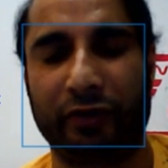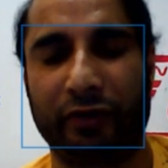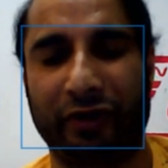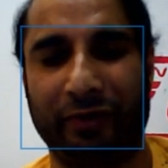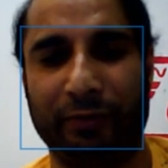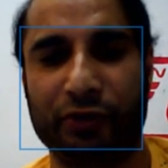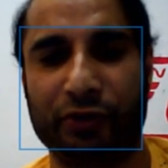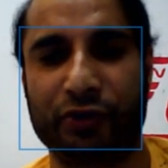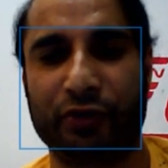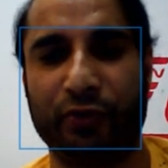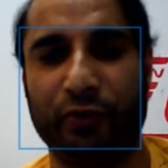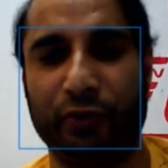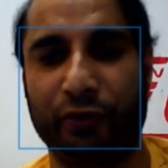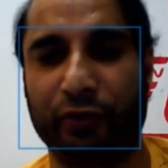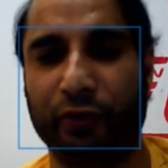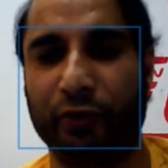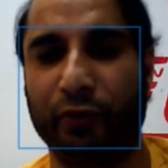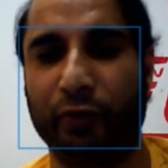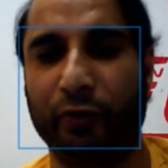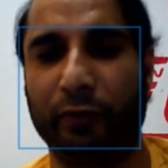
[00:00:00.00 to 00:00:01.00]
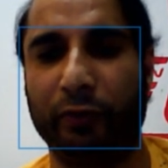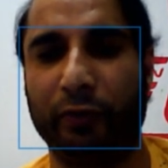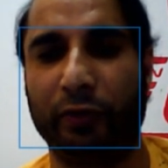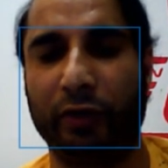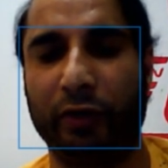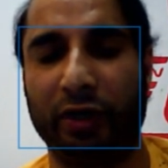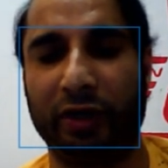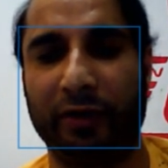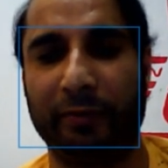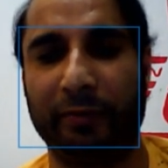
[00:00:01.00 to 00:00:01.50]
troubleshoot through
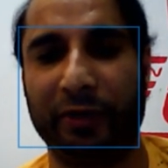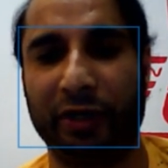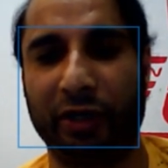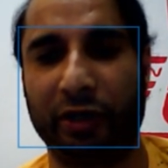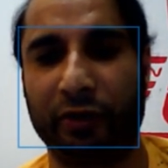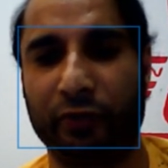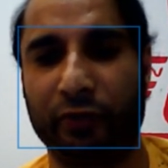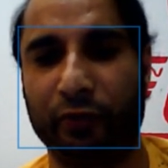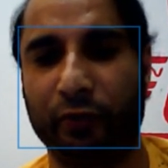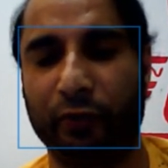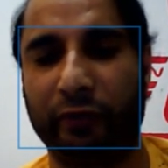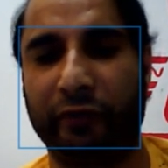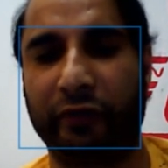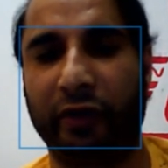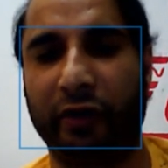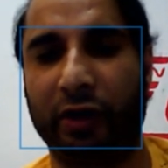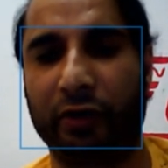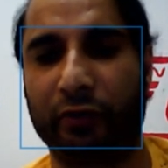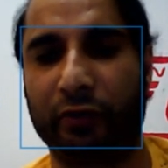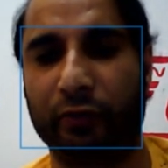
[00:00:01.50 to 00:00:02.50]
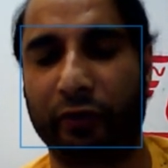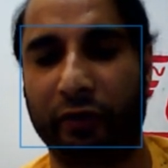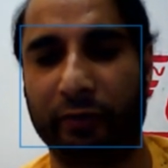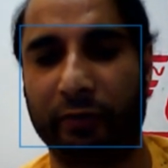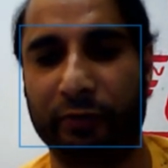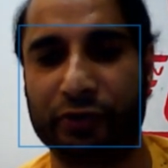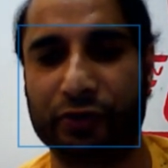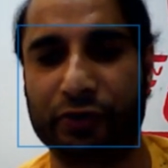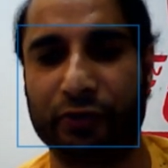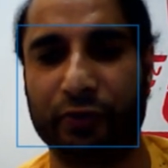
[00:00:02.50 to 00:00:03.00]
BR tools, or to
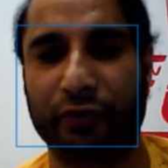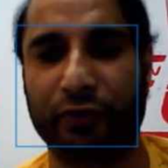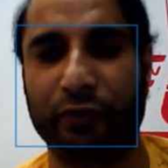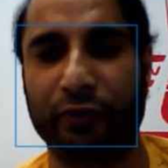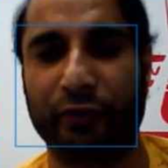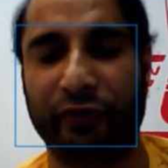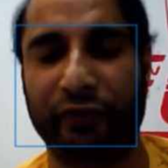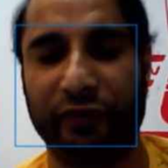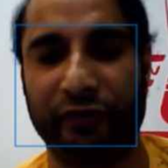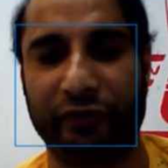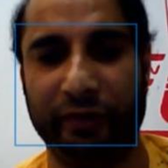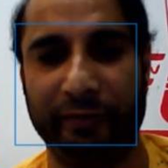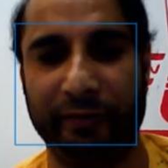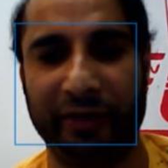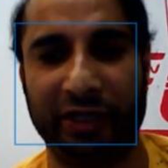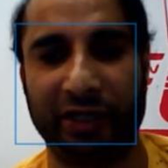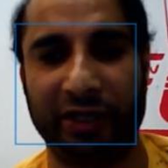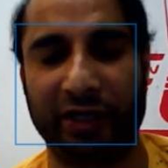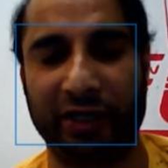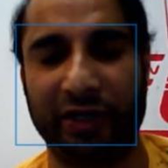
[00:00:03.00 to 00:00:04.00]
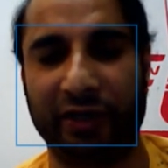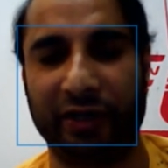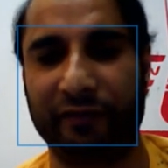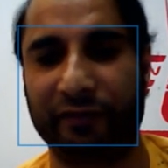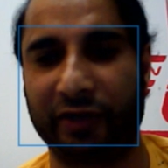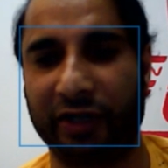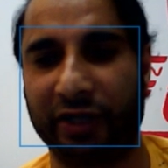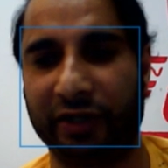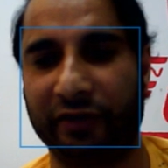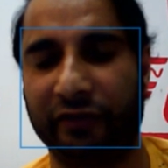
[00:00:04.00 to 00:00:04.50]
troubleshoot through SysDBA kind
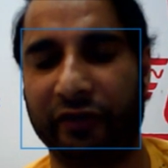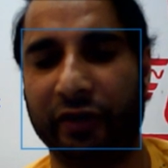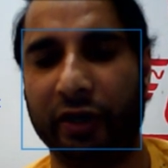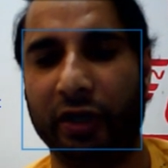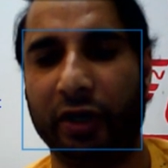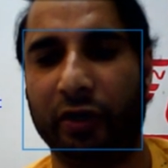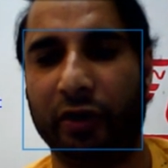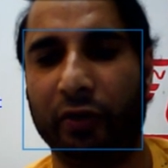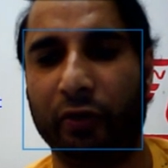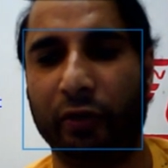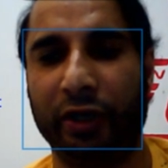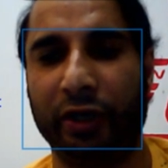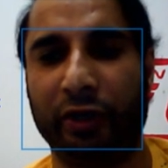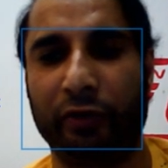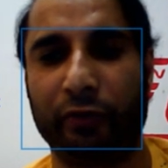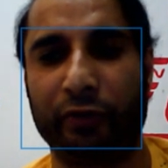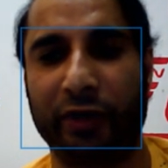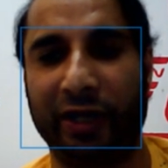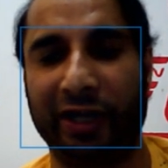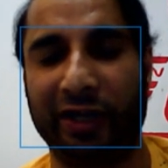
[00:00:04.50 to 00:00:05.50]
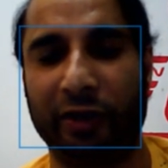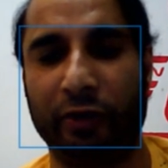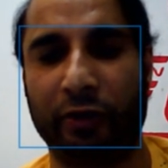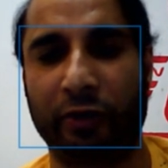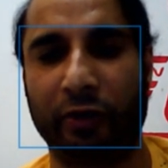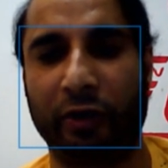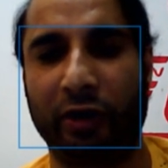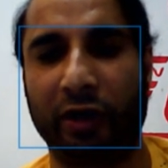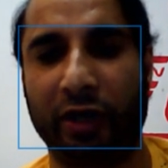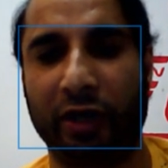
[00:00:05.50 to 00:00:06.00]
of things, going to the
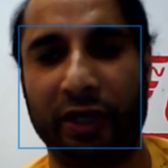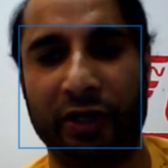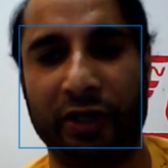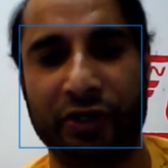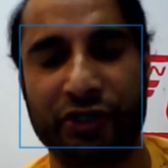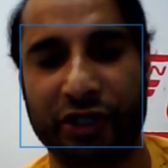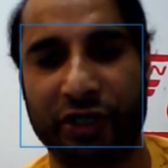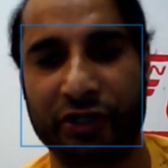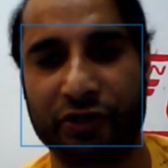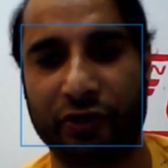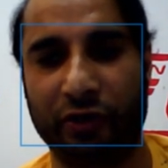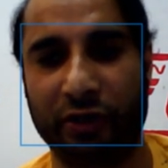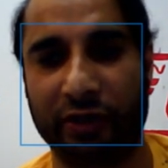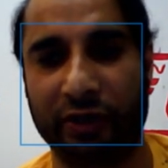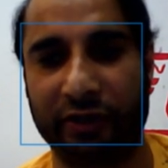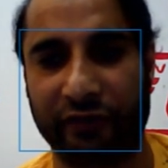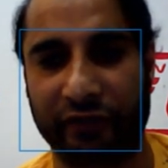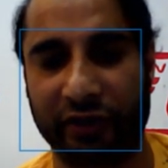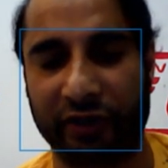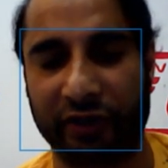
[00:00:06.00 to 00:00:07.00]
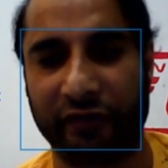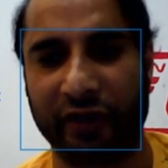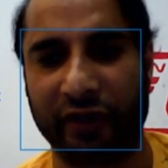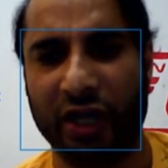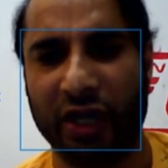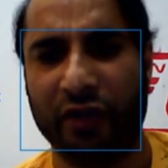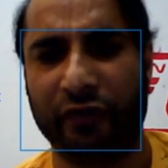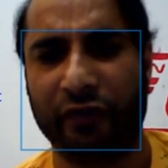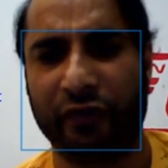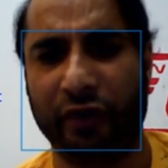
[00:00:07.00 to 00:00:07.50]
alert log and change all these things.
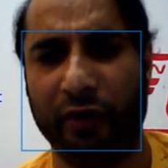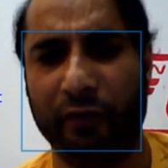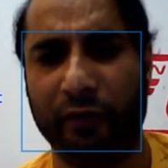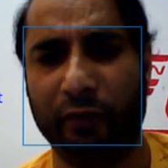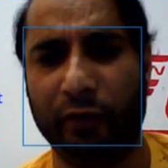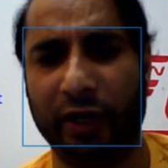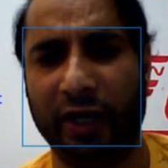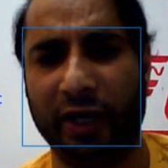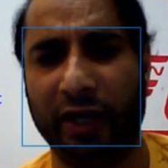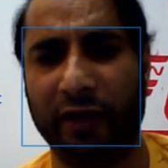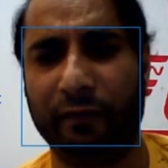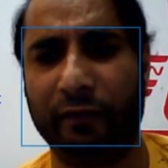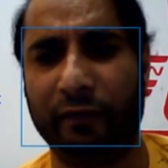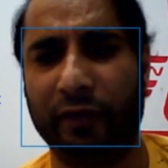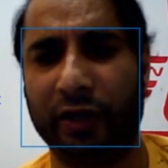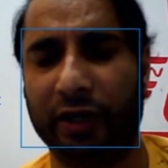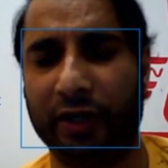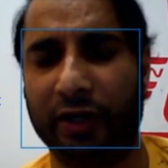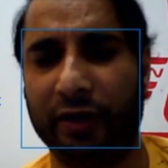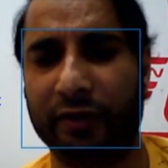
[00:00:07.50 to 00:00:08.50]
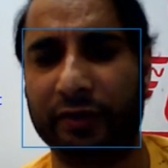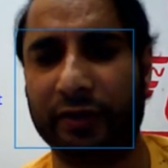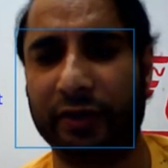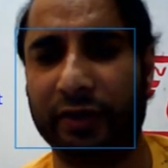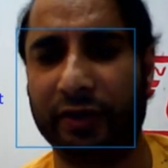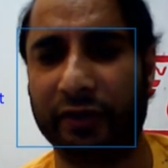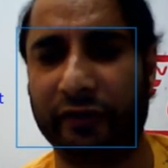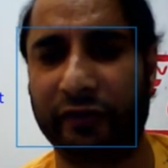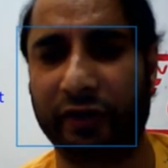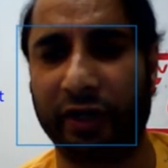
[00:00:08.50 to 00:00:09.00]
So we have
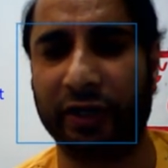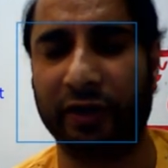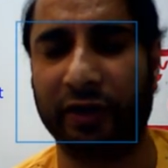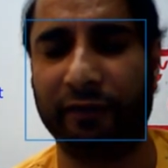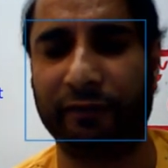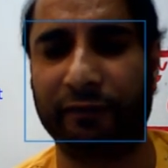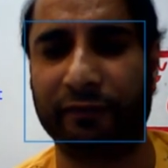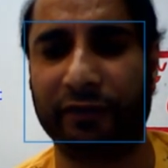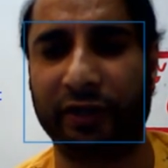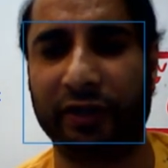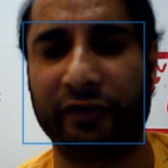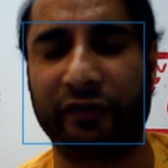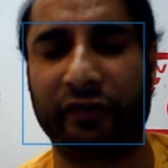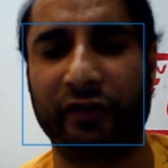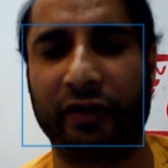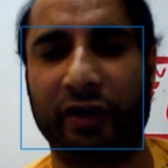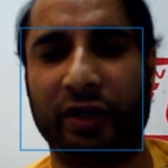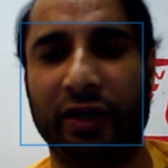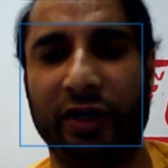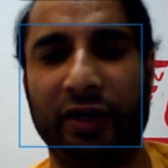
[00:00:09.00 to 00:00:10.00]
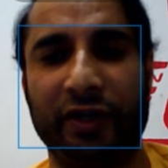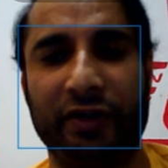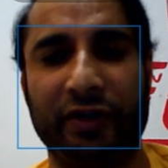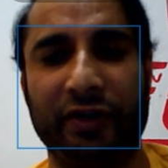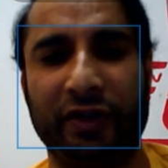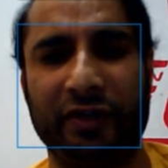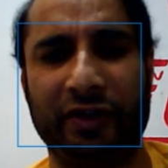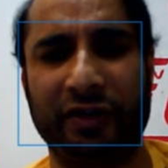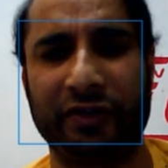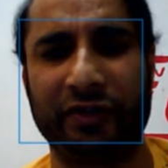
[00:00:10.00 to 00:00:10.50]
these kind of things.
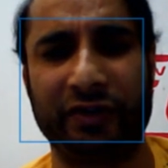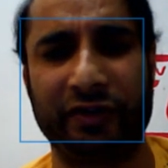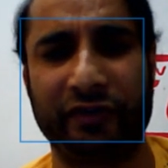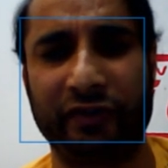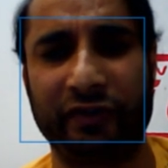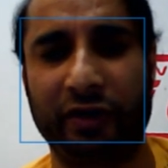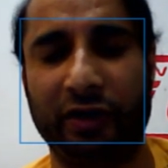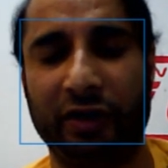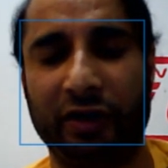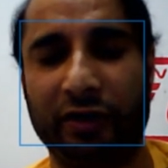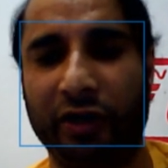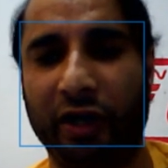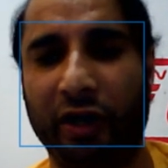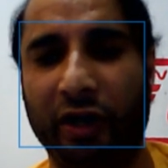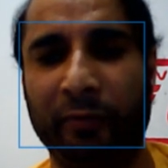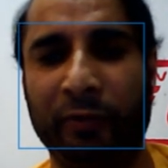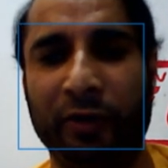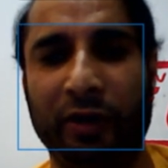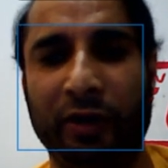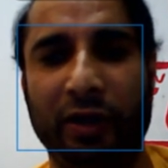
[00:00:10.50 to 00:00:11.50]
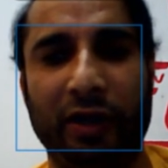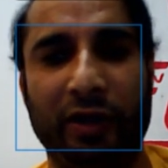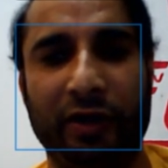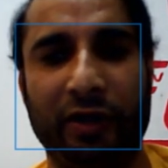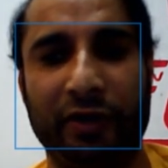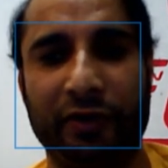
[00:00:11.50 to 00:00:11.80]
These are normal